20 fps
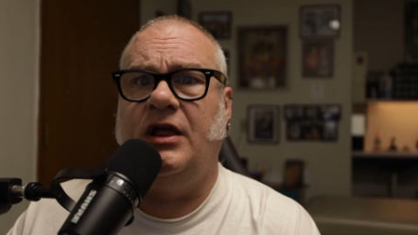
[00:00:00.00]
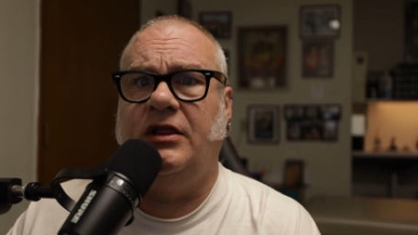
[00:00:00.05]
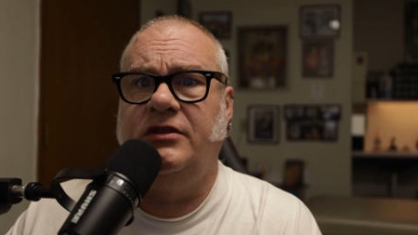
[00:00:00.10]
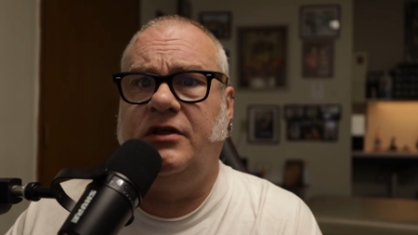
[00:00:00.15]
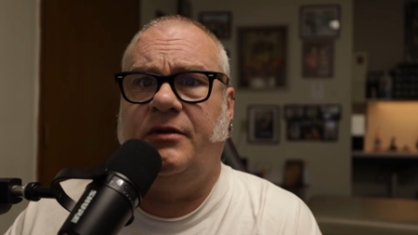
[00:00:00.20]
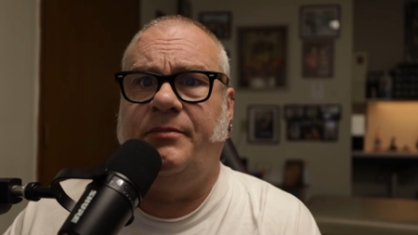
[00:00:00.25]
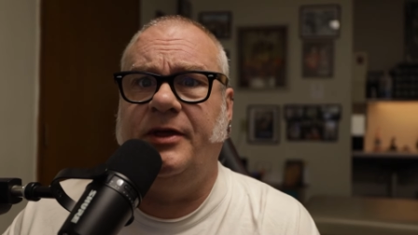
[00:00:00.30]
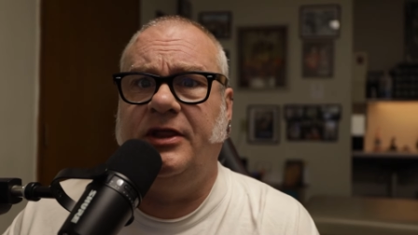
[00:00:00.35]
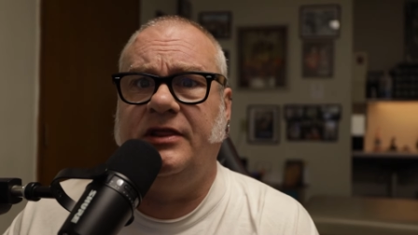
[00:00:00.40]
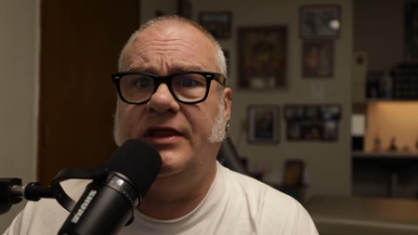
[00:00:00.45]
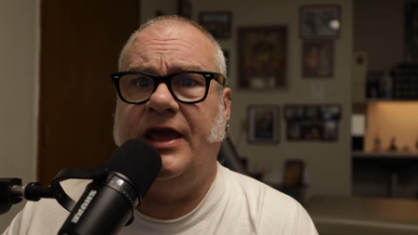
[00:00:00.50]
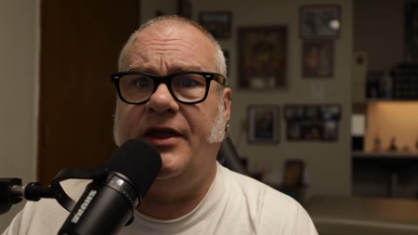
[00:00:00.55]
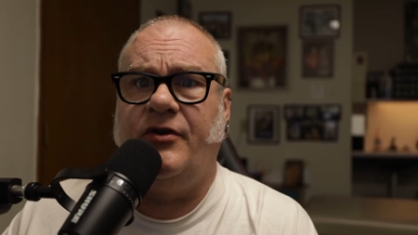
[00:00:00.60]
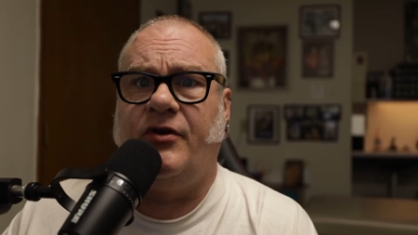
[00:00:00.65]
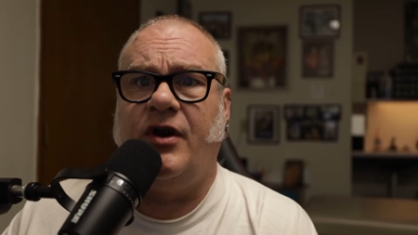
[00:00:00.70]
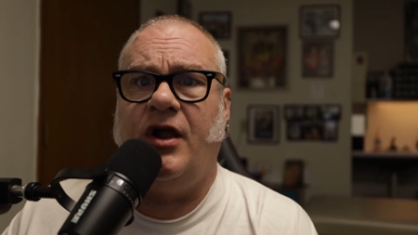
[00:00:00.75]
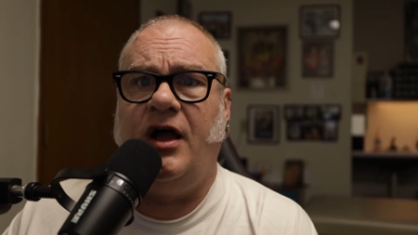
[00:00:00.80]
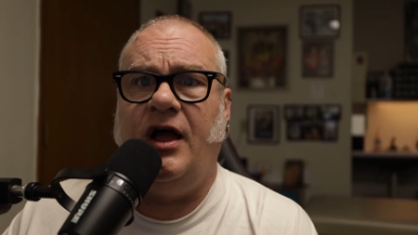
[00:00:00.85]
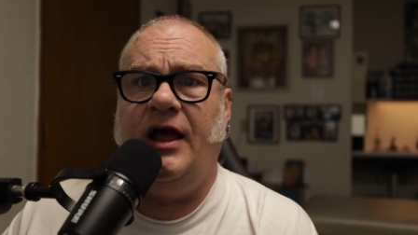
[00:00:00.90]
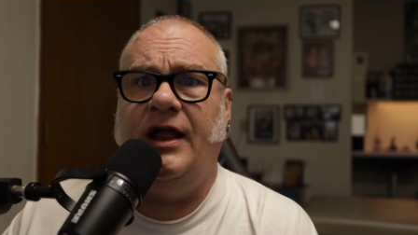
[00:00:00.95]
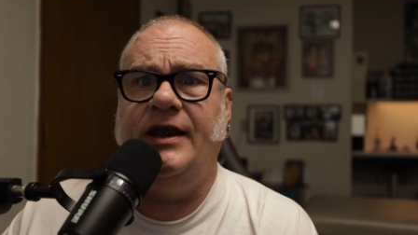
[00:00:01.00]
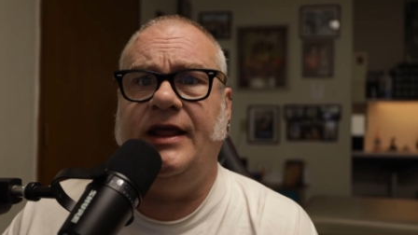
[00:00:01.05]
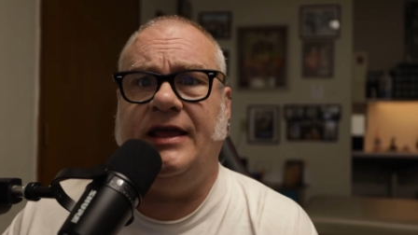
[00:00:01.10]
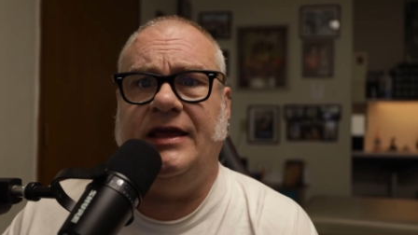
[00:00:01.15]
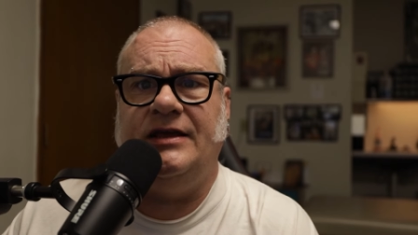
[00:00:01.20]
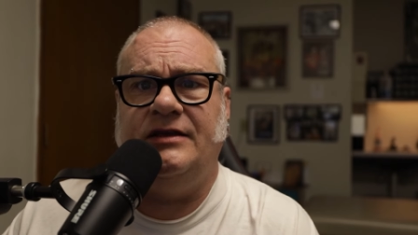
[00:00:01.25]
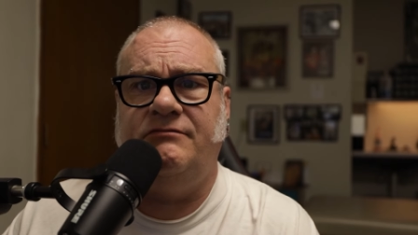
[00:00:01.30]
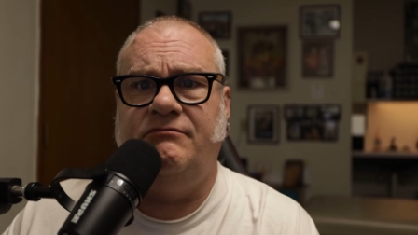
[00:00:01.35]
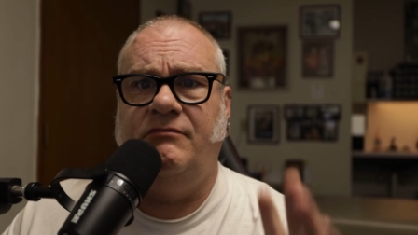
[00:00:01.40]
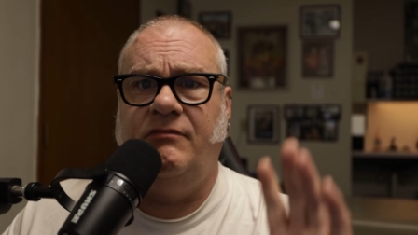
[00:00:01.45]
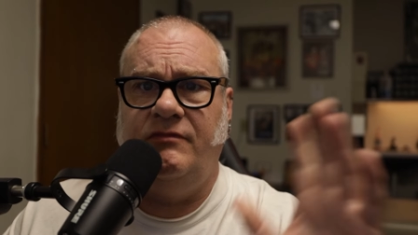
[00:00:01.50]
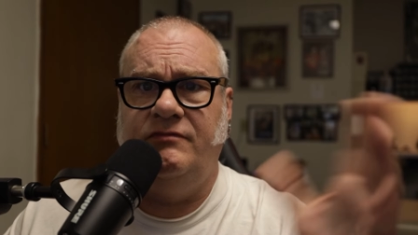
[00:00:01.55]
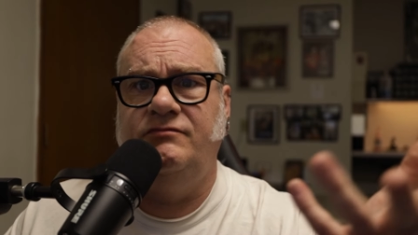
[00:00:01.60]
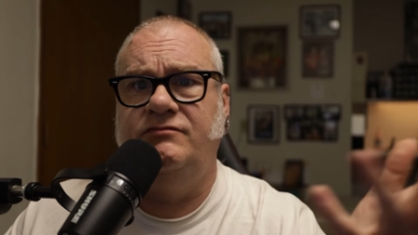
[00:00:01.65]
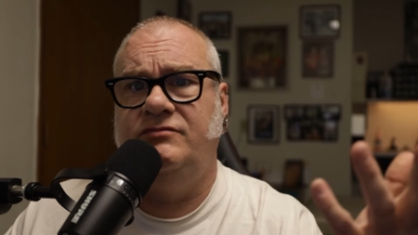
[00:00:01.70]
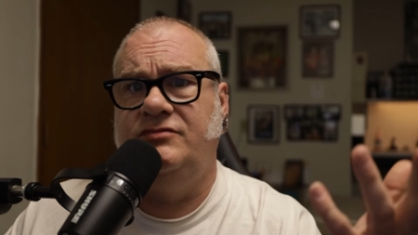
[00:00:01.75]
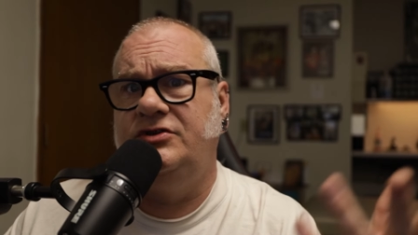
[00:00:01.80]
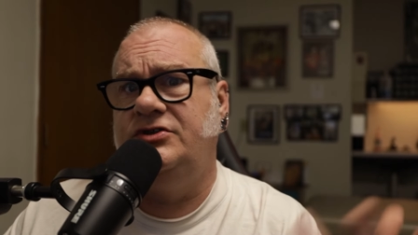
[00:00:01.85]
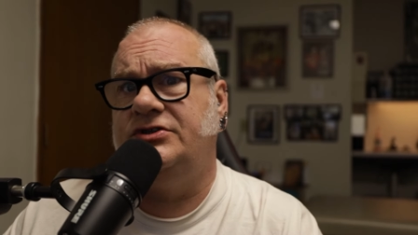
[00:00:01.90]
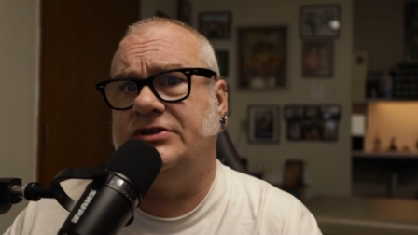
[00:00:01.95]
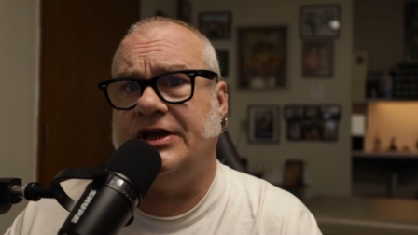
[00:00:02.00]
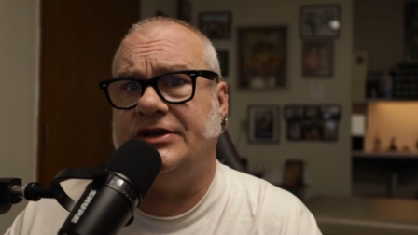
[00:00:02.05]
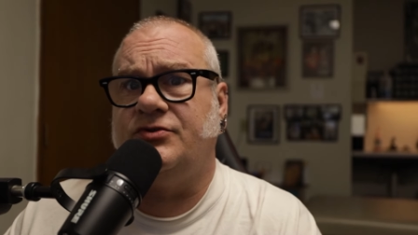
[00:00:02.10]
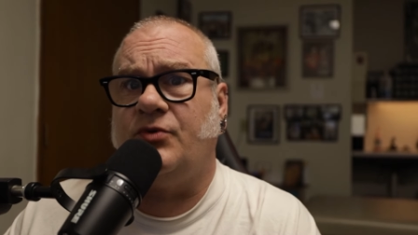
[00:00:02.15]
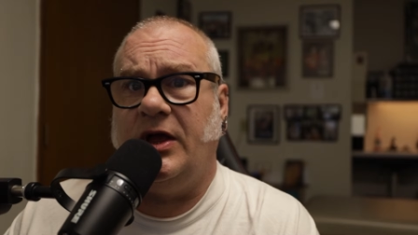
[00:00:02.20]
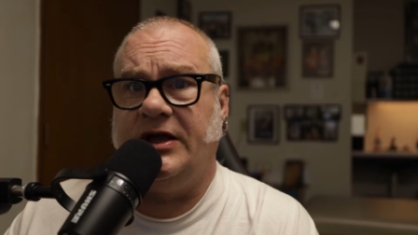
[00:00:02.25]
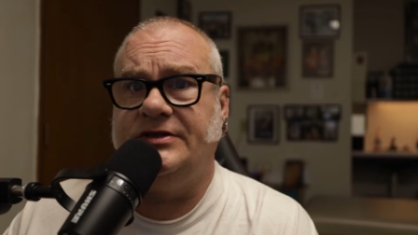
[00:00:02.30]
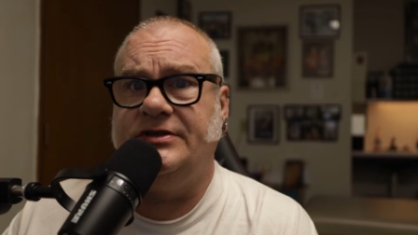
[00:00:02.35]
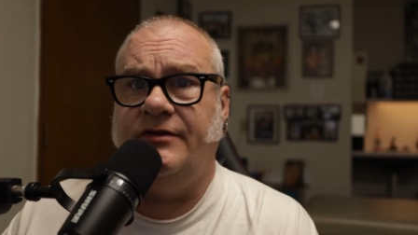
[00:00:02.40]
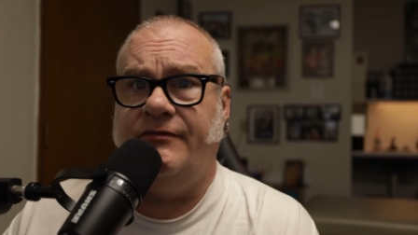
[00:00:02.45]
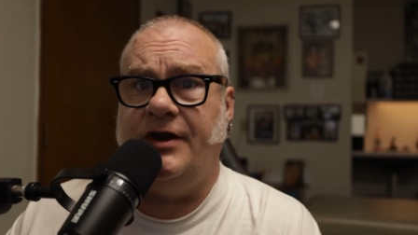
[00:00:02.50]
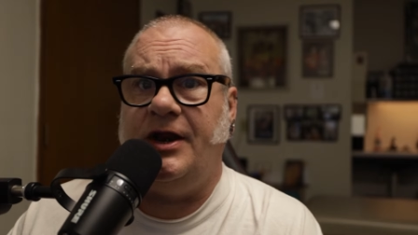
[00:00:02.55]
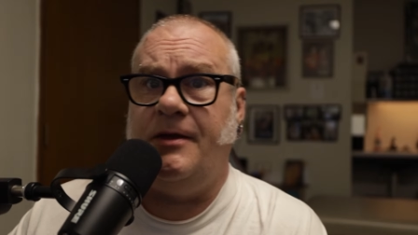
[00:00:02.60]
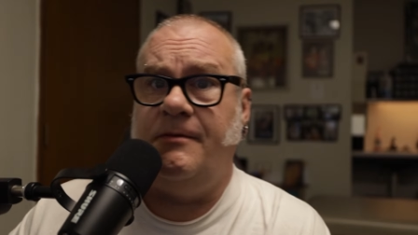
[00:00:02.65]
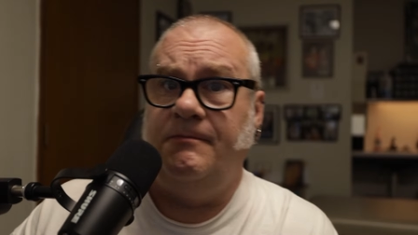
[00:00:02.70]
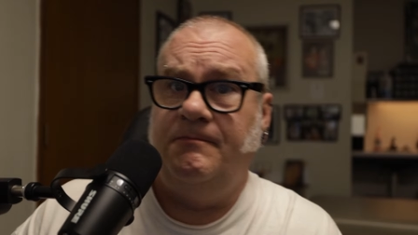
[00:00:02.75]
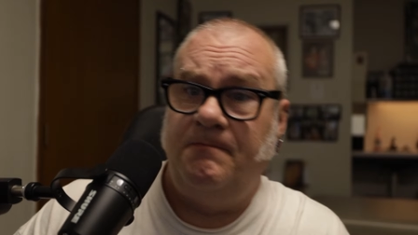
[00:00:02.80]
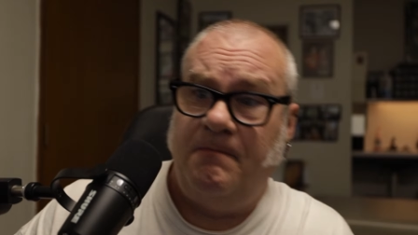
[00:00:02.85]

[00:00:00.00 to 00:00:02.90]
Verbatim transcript: a little bit later on in sexual activity.